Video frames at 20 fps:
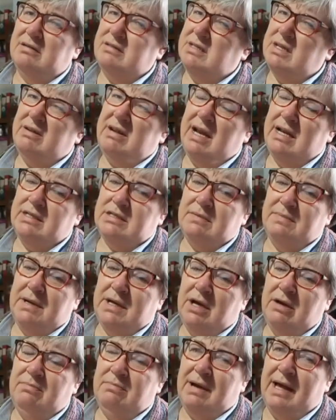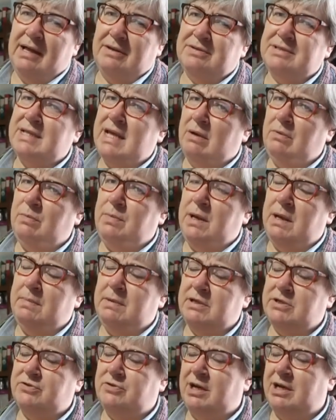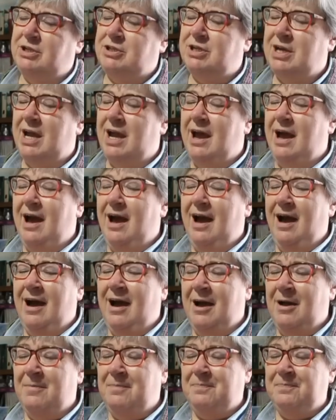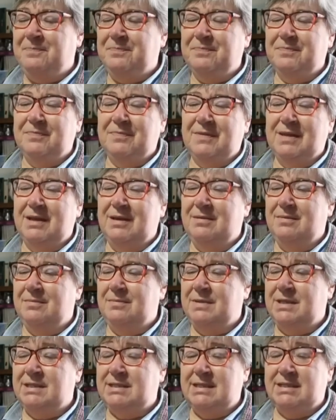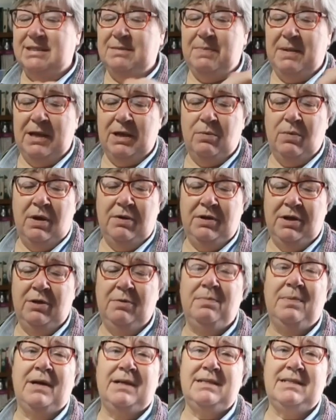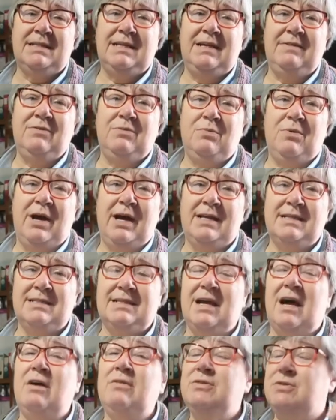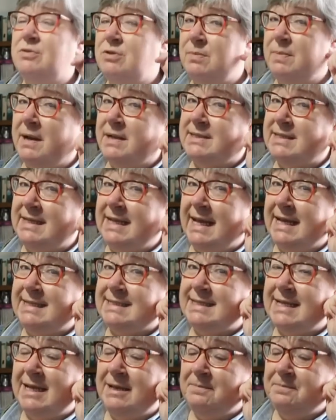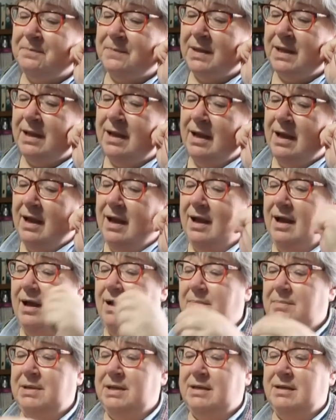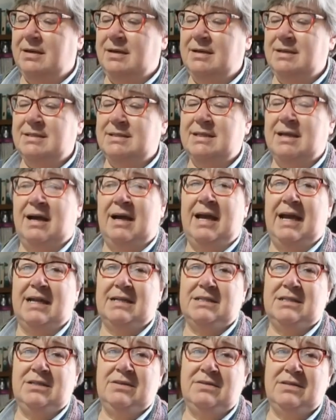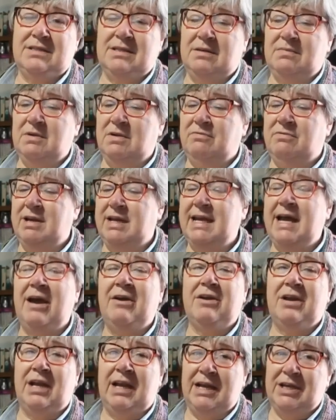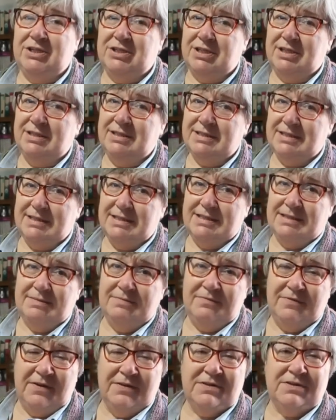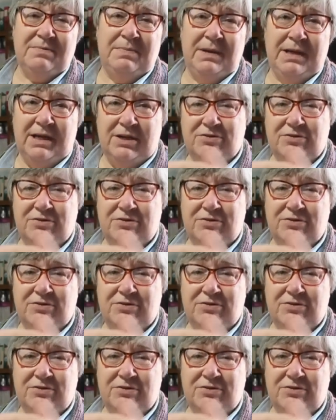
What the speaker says: don't enter my own mals, that would be a bit strange. This is the penguono by Stephen West. I'll talk about it later, because I had to do some recalculations and some folks have been